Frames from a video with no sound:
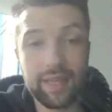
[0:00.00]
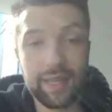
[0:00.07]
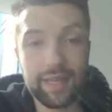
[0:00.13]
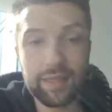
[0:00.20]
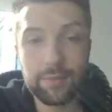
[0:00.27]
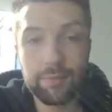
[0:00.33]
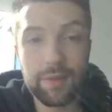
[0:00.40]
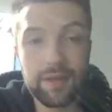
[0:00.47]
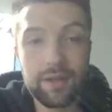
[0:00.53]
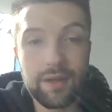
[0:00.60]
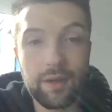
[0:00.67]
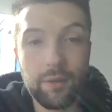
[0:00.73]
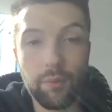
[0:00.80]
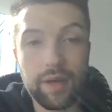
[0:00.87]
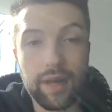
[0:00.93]
It's been
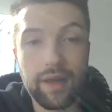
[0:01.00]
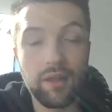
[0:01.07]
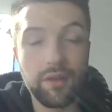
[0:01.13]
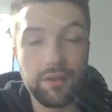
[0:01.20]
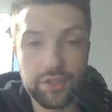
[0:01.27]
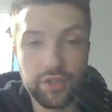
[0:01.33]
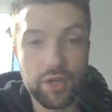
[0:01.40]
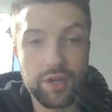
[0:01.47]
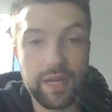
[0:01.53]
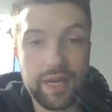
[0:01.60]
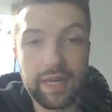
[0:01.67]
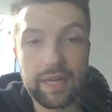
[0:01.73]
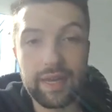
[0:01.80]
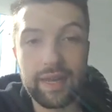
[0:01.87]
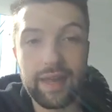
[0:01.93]
a uh, one hell of a
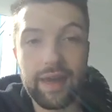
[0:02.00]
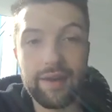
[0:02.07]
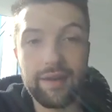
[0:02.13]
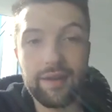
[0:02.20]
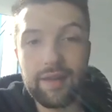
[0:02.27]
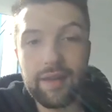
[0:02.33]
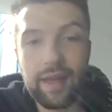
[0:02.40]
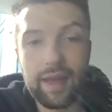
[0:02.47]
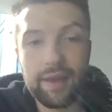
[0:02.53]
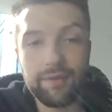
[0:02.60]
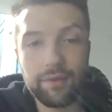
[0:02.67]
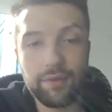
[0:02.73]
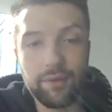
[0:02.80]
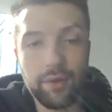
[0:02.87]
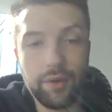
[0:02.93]
journey. And
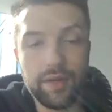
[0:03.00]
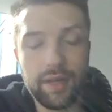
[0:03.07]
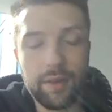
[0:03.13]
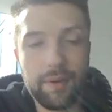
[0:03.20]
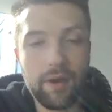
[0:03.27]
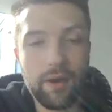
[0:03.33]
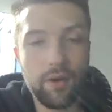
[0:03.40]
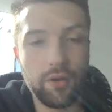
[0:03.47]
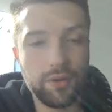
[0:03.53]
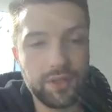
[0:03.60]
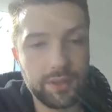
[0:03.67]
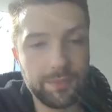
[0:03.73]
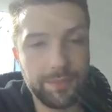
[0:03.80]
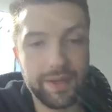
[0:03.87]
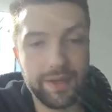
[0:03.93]
after learning about all of
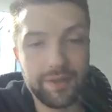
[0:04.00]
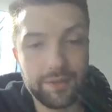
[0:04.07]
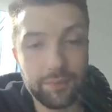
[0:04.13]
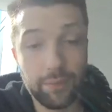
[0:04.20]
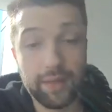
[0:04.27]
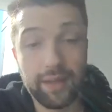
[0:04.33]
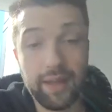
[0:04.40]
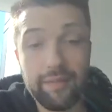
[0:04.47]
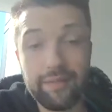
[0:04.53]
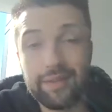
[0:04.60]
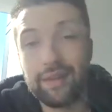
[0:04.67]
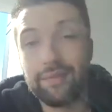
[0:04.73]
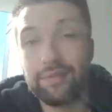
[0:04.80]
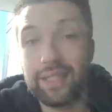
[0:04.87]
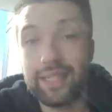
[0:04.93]
these players, we're gonna have
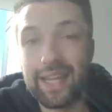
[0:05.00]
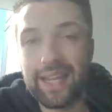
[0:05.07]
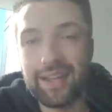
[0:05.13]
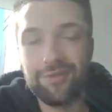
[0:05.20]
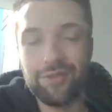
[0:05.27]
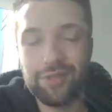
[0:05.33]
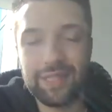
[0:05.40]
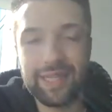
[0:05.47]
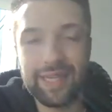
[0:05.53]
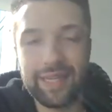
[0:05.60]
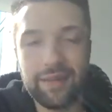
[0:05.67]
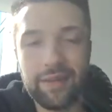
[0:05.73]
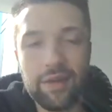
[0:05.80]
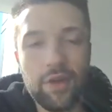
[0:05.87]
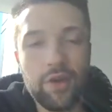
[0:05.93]
definitely an
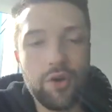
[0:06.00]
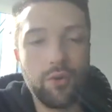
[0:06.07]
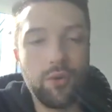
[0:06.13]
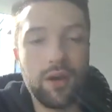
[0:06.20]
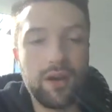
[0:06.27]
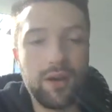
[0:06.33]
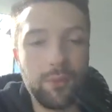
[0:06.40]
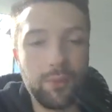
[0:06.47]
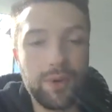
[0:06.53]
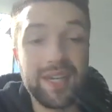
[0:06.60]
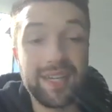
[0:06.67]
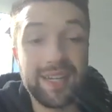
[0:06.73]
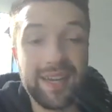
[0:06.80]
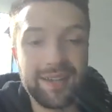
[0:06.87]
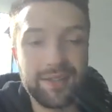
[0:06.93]
interesting uh,
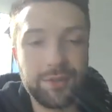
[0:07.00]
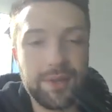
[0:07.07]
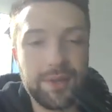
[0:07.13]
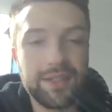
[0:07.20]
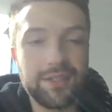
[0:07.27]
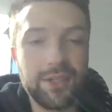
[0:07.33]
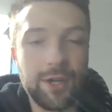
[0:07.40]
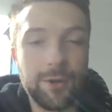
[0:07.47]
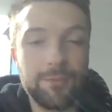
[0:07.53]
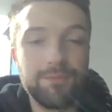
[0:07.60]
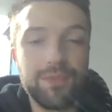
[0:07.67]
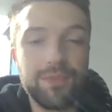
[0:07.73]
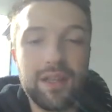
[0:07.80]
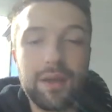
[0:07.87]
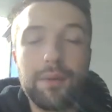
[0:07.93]
week next week. So
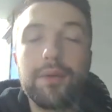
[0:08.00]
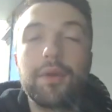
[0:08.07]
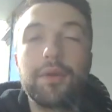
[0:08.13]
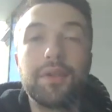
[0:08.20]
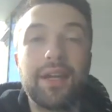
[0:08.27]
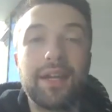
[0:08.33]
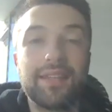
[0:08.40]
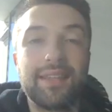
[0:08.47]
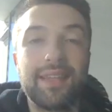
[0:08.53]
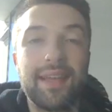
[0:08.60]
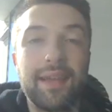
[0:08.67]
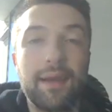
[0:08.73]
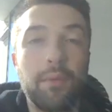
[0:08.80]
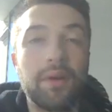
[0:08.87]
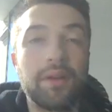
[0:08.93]
let me know what you guys
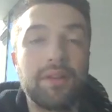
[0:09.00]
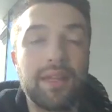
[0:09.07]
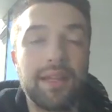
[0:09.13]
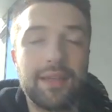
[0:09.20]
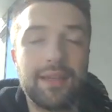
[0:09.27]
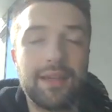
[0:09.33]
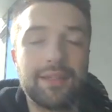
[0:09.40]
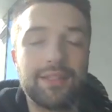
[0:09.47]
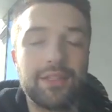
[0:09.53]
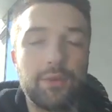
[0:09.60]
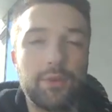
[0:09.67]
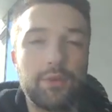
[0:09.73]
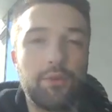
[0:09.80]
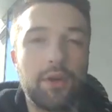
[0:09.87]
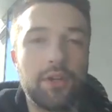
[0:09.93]
think. I want to thank you guys so
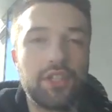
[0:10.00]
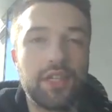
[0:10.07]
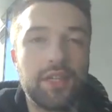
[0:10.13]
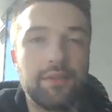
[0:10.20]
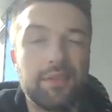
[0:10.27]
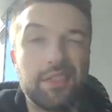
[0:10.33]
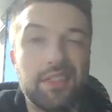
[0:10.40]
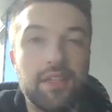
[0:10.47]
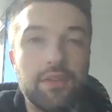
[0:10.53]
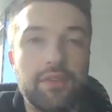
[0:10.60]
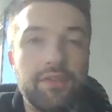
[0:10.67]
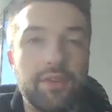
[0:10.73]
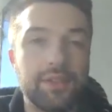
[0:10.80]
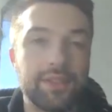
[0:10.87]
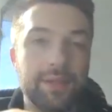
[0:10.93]
much for watching. See you on the
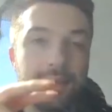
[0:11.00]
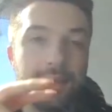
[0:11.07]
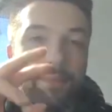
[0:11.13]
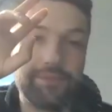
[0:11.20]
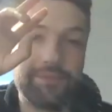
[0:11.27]
far side.